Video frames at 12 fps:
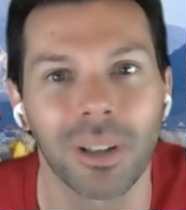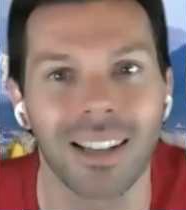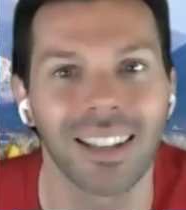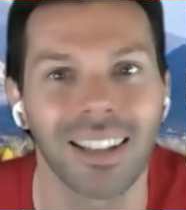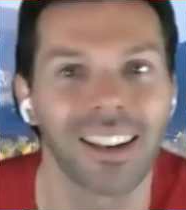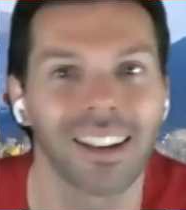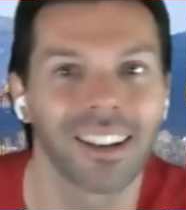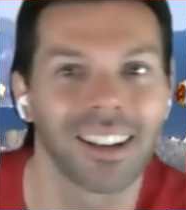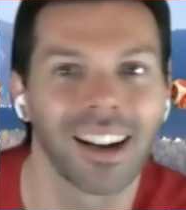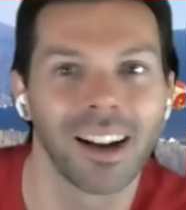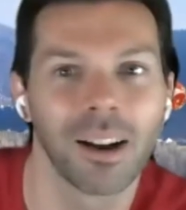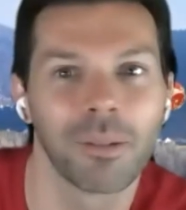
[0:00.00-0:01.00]
I see
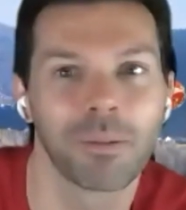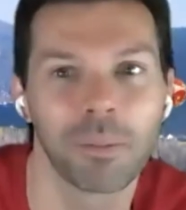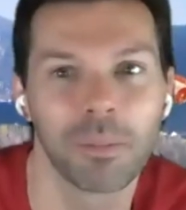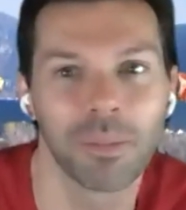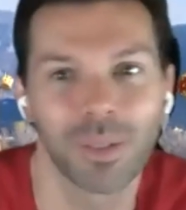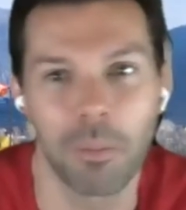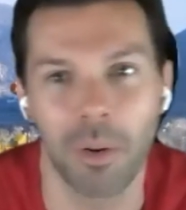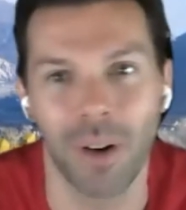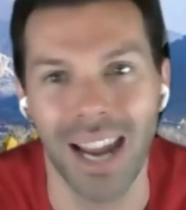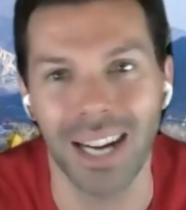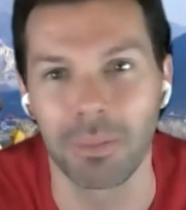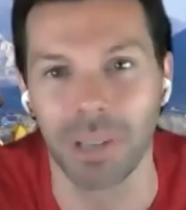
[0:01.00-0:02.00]
here from a
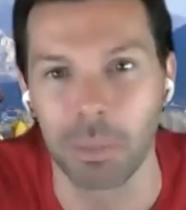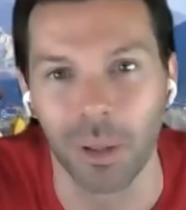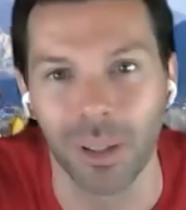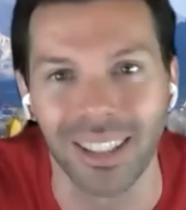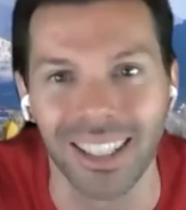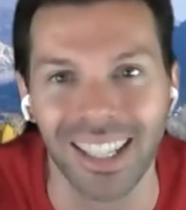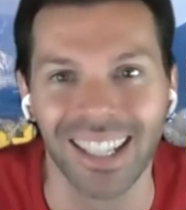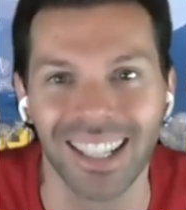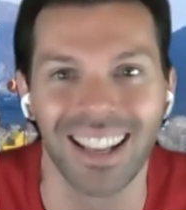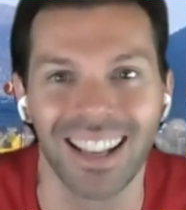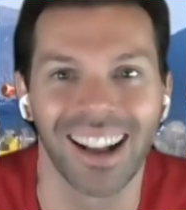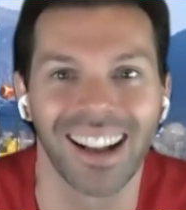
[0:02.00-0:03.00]
random explorer.
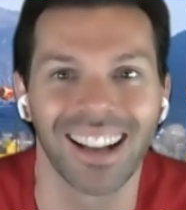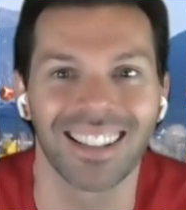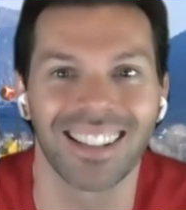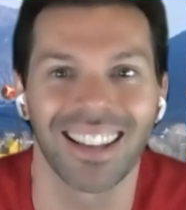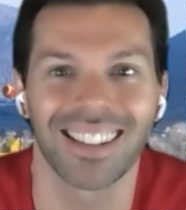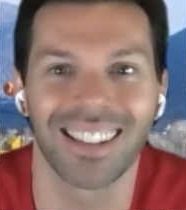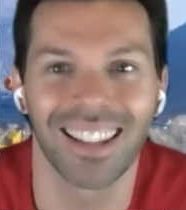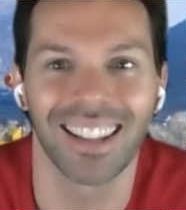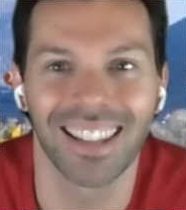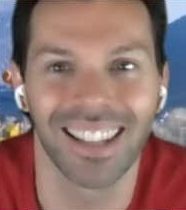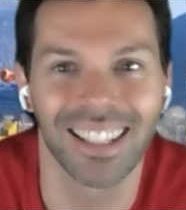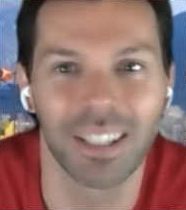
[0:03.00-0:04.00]
It says,
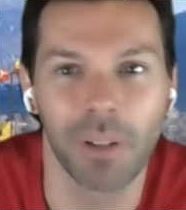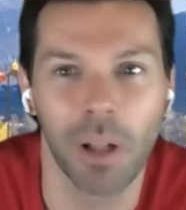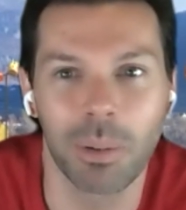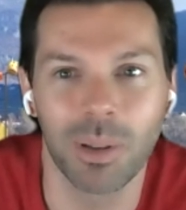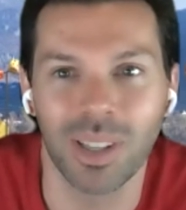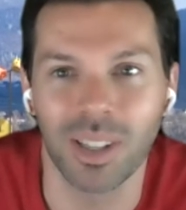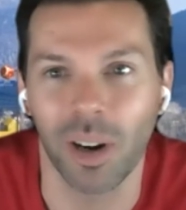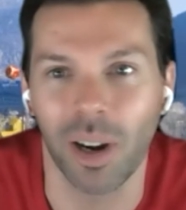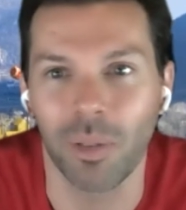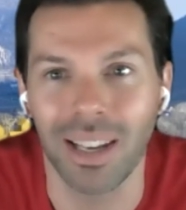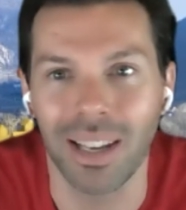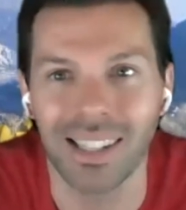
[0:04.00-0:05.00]
can the developers
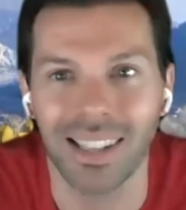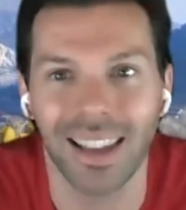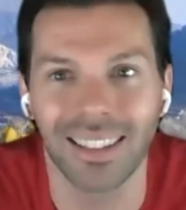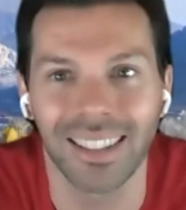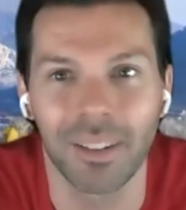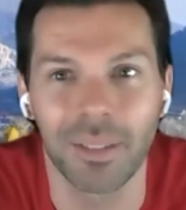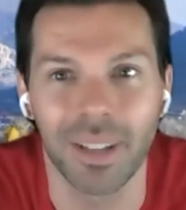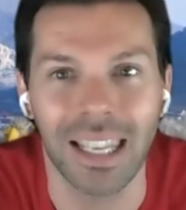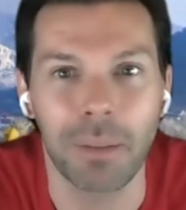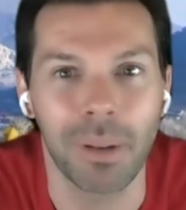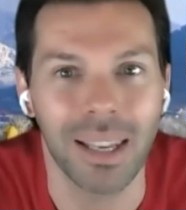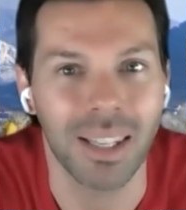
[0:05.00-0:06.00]
consider a reset of
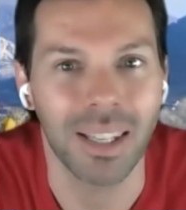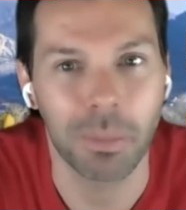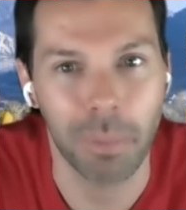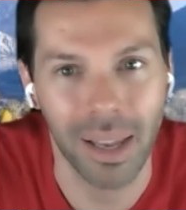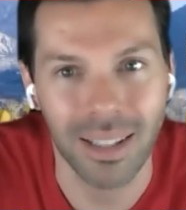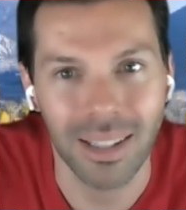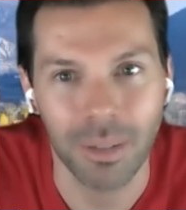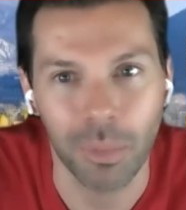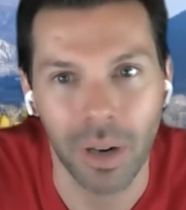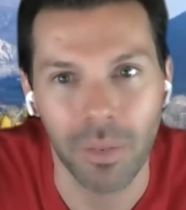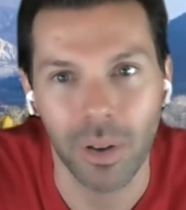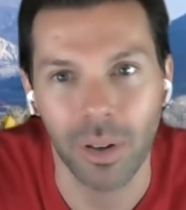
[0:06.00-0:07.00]
the EP spent
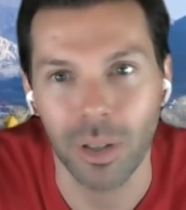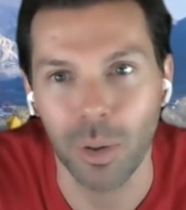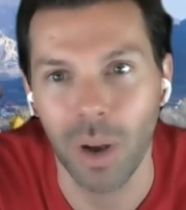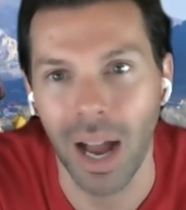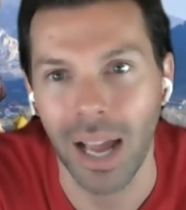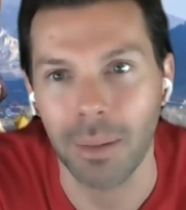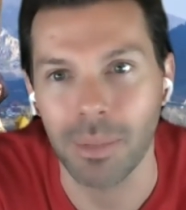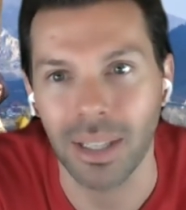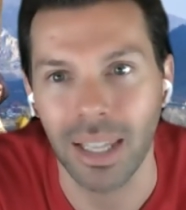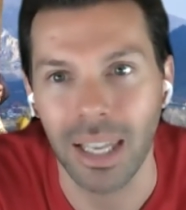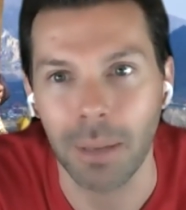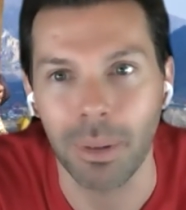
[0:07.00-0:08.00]
whenever there are new items
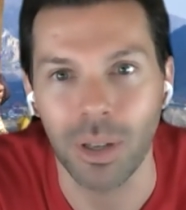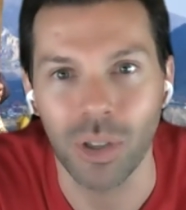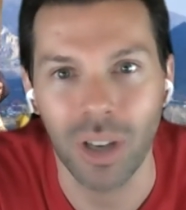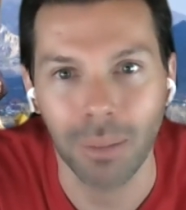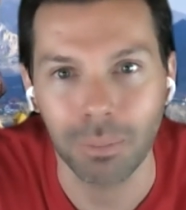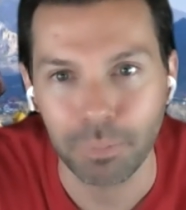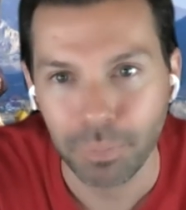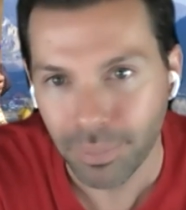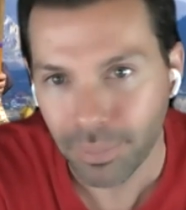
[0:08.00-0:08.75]
in the EP shop?